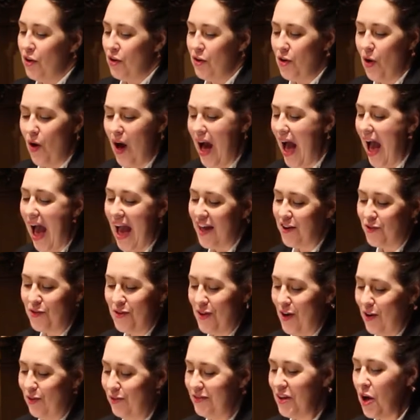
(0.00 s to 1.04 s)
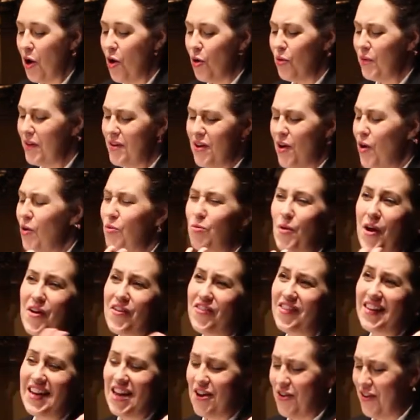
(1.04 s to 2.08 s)
No, I, I don't know. No, no,
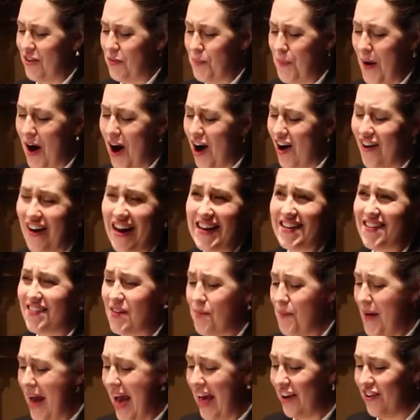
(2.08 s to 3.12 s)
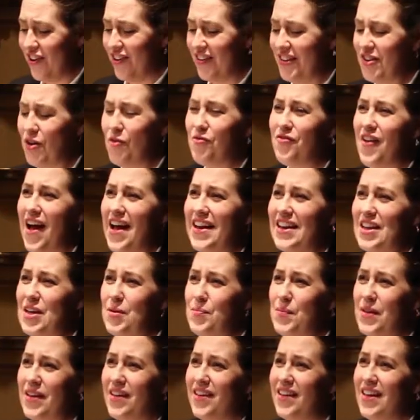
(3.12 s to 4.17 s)
where's the nearest bar? It doesn't matter. Don't find
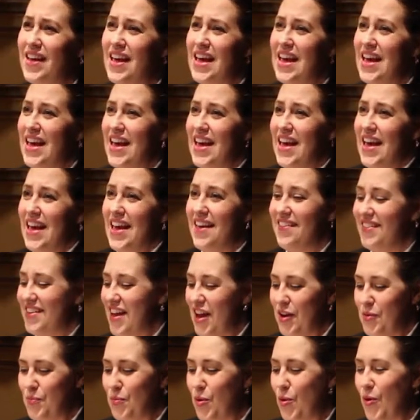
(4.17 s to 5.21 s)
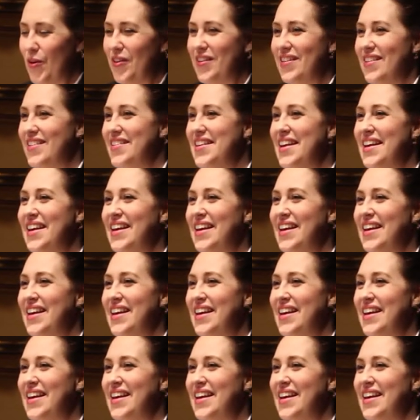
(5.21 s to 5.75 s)
him. He's not important.